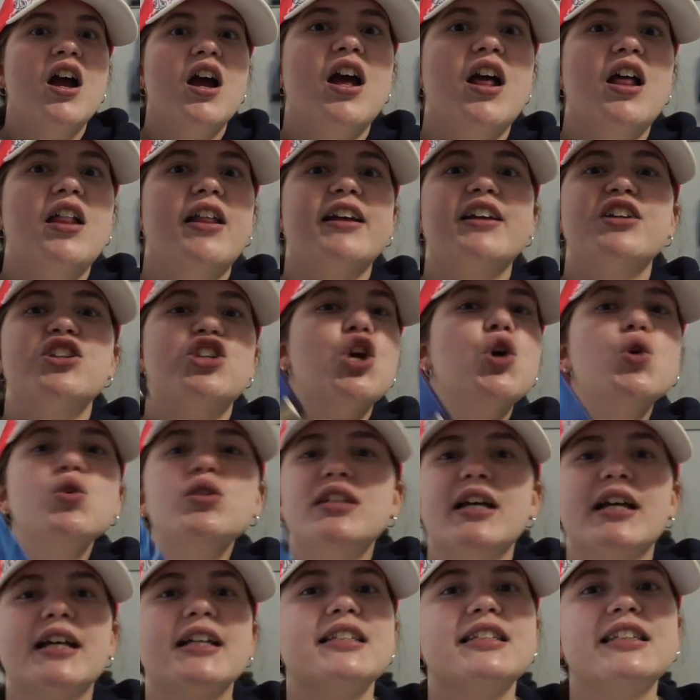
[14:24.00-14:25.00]
like, 2
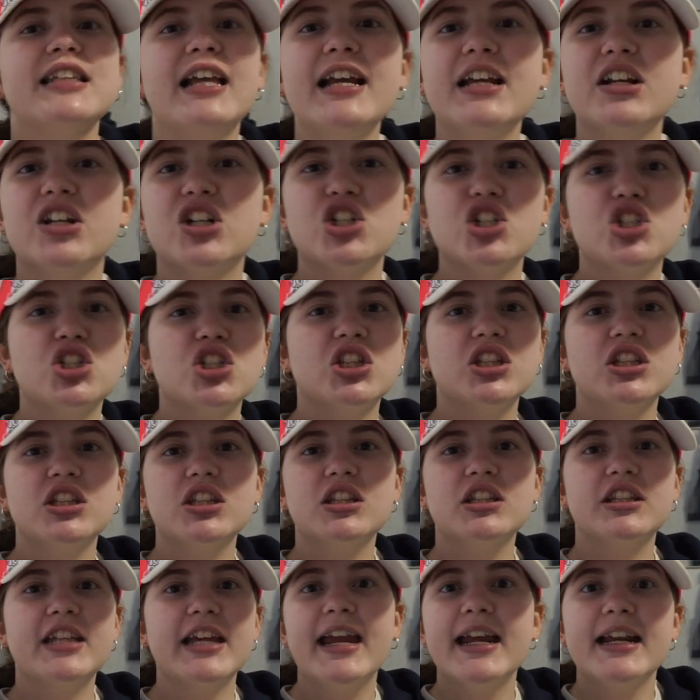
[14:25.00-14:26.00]
seconds later,
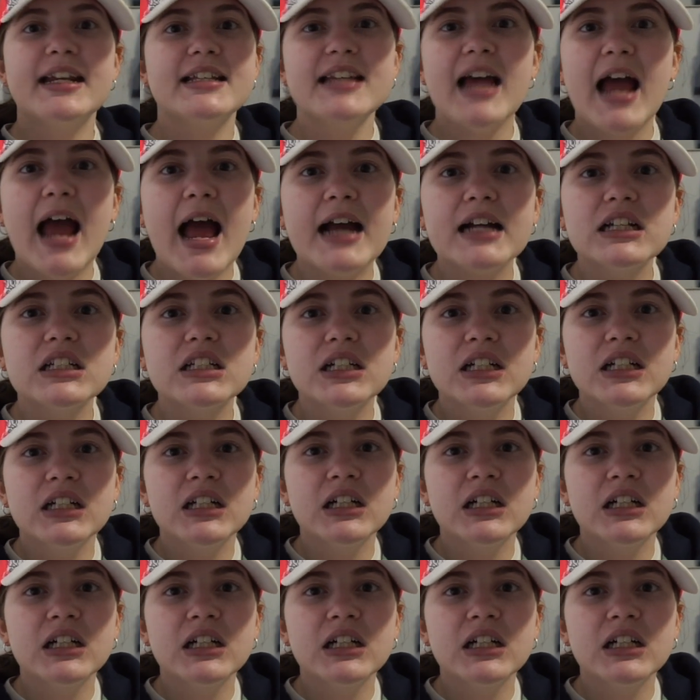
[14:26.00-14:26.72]
they get attacked.